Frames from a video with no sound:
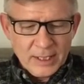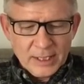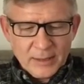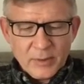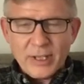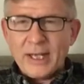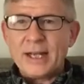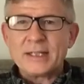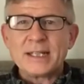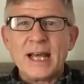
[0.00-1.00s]
But then I
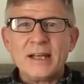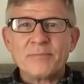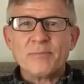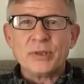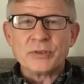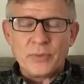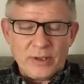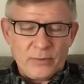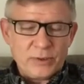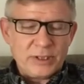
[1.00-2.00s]
had to get a bus when I
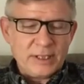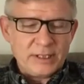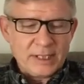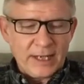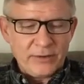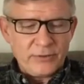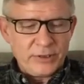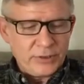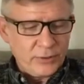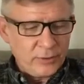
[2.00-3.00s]
was in secondary
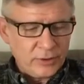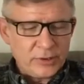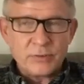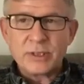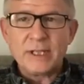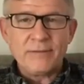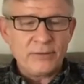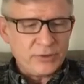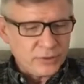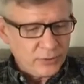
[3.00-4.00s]
school because it was a different
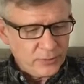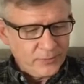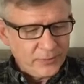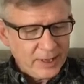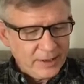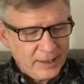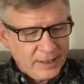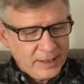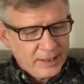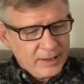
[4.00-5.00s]
school.
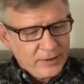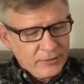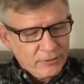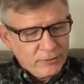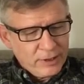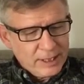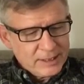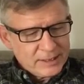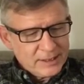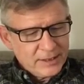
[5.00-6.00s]
Right,
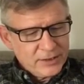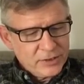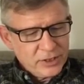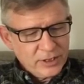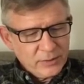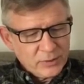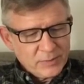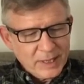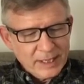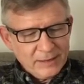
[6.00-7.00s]
the journey was
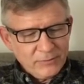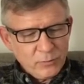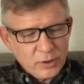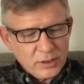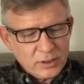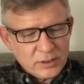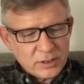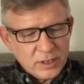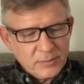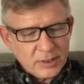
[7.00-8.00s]
made even worse
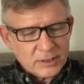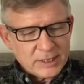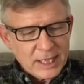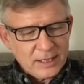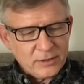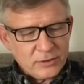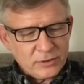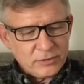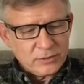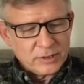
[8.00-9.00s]
because Aunt
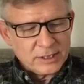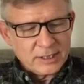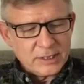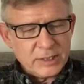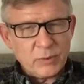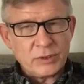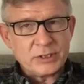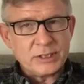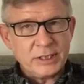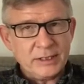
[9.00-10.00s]
Dora said she wanted
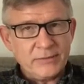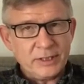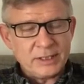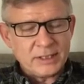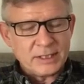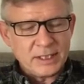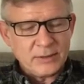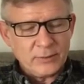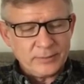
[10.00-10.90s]
a lift into town,